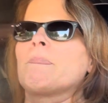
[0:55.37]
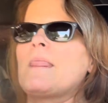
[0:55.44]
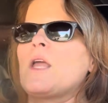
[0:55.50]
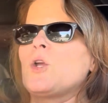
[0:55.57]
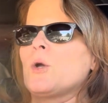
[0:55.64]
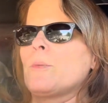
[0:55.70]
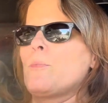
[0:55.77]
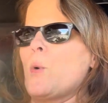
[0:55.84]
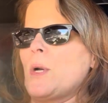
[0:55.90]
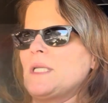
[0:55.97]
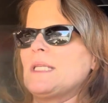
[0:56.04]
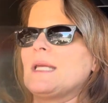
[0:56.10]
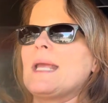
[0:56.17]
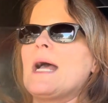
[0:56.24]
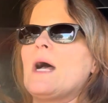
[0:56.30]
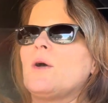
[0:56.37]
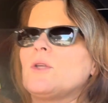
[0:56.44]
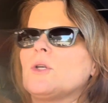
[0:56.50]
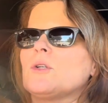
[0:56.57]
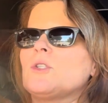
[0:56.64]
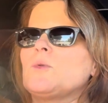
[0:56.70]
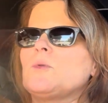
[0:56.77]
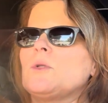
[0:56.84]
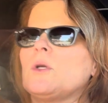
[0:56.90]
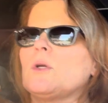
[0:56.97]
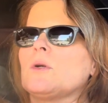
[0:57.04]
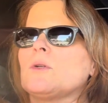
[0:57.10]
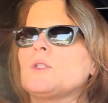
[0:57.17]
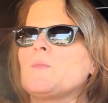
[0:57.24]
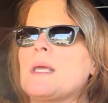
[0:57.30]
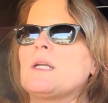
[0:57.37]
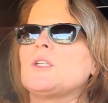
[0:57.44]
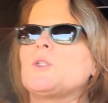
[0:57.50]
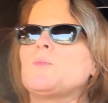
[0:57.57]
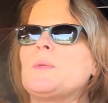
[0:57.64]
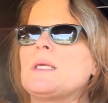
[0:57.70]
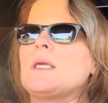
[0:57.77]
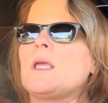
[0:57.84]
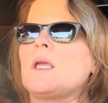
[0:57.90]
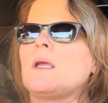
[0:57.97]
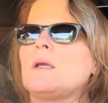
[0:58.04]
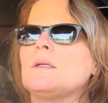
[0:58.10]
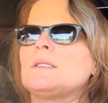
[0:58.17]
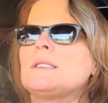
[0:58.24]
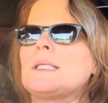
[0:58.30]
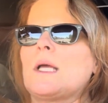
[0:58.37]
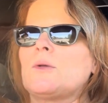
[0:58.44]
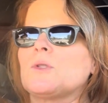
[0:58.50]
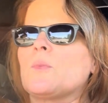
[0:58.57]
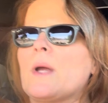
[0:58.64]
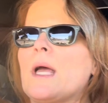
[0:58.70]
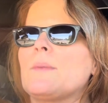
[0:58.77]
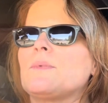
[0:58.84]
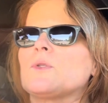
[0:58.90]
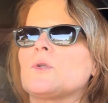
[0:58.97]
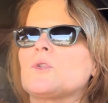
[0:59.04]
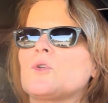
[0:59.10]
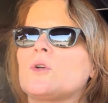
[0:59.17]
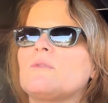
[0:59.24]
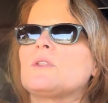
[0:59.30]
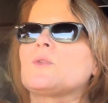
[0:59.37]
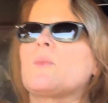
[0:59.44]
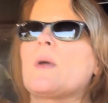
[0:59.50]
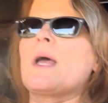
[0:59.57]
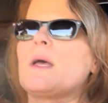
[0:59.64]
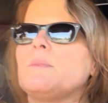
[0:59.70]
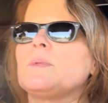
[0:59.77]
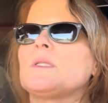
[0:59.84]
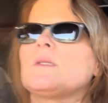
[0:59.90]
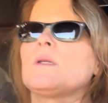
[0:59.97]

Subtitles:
that you're pointing out your Spanish speaking sales reps or service reps,